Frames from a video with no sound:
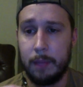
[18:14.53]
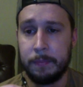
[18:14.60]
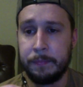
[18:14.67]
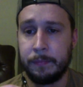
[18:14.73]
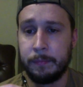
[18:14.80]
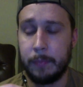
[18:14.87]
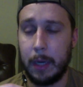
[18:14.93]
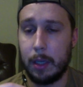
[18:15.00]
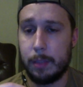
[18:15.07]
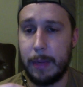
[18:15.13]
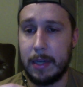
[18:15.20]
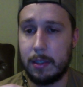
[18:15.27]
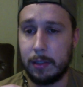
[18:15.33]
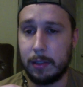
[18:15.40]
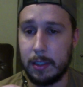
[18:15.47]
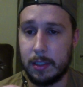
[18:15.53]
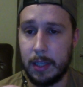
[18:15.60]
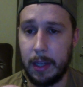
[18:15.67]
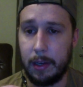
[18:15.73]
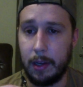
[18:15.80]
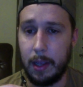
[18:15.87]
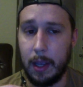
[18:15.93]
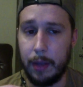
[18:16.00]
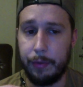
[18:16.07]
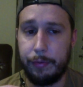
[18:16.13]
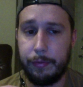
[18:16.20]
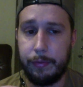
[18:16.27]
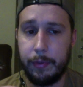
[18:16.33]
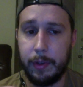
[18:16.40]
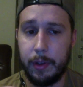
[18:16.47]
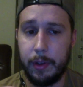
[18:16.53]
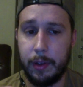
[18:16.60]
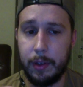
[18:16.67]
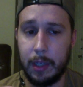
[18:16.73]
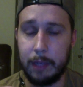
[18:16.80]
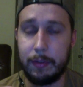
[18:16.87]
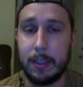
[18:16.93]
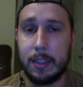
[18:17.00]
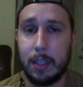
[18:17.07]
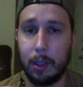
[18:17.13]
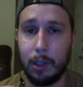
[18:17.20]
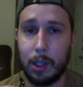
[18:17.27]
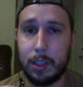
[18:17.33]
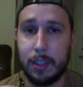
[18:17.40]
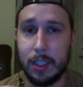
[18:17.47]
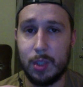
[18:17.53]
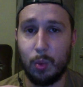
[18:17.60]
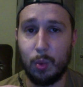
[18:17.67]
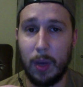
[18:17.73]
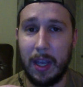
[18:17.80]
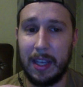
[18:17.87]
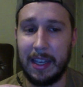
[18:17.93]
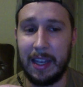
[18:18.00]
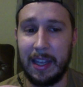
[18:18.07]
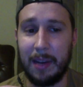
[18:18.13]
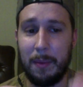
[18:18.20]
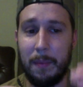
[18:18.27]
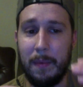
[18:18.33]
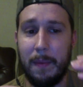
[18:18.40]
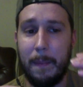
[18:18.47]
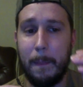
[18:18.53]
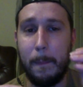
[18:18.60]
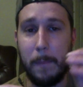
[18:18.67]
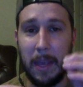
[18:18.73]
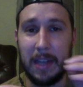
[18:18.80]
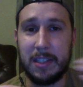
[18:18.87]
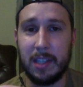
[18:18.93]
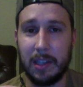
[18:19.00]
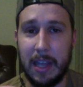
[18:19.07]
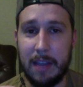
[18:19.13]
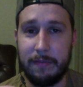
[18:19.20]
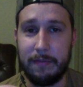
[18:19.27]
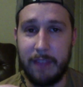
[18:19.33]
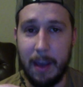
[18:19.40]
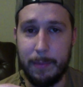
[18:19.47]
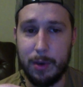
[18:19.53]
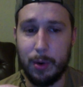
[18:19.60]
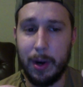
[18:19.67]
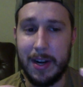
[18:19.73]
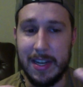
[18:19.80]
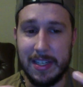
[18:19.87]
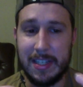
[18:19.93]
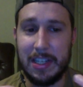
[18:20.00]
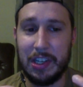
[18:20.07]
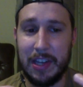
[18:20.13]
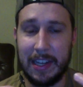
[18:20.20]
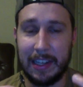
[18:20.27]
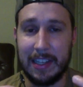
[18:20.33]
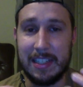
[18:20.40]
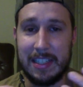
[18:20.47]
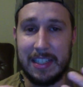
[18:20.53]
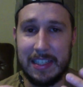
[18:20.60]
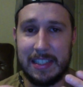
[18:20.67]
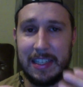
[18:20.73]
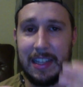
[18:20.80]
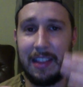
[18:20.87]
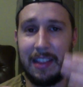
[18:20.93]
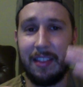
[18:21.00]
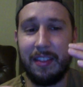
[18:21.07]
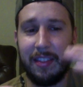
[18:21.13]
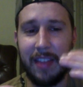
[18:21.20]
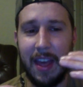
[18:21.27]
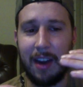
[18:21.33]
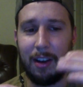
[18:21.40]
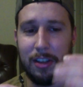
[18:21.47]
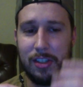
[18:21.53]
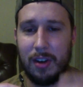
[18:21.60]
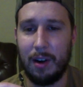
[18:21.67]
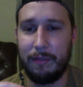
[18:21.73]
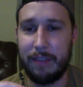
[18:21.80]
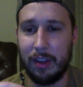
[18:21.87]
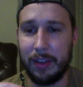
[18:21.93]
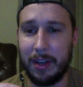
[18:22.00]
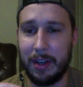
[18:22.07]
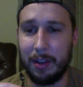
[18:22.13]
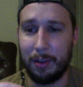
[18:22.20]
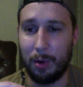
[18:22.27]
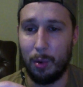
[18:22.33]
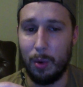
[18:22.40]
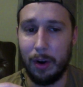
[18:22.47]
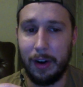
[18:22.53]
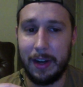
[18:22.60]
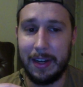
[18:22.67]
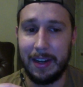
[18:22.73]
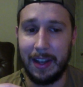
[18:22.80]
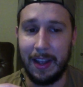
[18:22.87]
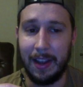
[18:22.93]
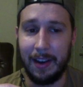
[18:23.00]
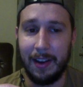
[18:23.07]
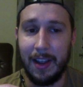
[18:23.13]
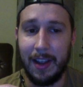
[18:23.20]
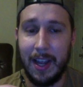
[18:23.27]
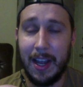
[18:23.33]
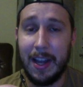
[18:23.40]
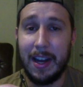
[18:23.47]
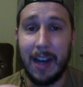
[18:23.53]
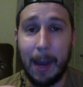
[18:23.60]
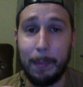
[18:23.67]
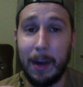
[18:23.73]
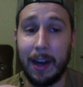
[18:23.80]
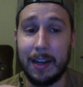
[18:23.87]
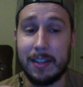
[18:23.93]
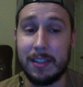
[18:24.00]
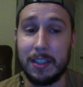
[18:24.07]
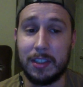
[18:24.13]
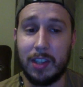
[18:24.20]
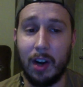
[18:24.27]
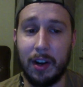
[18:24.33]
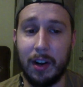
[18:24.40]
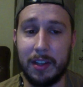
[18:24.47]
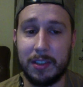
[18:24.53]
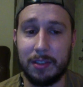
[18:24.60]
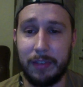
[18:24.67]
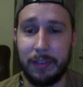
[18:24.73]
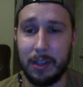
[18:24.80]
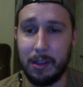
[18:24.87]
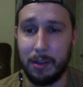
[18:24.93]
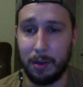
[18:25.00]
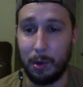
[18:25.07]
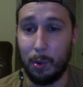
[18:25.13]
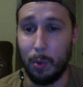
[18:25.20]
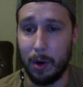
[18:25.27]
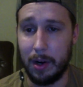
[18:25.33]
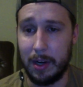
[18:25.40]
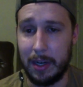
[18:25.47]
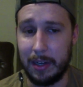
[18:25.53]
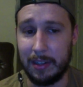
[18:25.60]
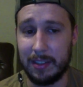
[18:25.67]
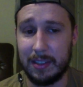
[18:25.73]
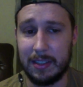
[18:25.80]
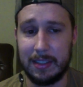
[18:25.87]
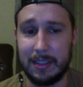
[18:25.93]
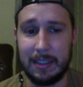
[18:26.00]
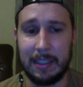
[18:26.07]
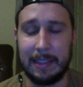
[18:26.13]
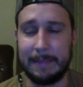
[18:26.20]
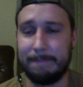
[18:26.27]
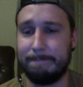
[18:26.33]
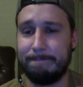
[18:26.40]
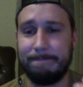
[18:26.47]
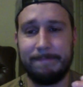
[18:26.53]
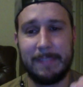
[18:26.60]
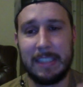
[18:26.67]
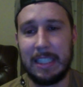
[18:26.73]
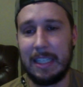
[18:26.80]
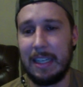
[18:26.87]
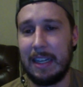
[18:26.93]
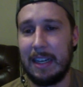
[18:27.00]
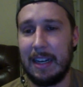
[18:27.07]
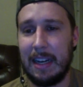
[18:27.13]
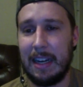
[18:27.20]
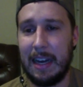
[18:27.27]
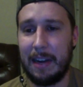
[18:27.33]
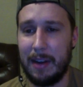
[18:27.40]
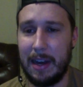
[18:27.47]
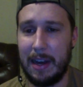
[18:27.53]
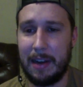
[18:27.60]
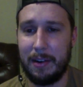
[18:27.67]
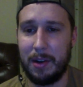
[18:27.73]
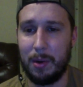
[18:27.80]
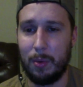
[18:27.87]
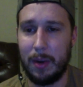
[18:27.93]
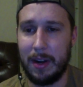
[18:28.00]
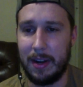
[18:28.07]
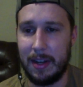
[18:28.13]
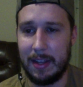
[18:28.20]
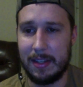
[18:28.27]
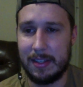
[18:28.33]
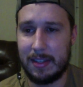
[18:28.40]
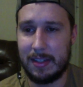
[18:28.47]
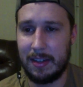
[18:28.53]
but I was basically saying if he still looks this way in mid to late February and he's still inconsistent, then I'll start feeling a little worried, and I'm honestly starting to feel a little worried. I don't know what it is.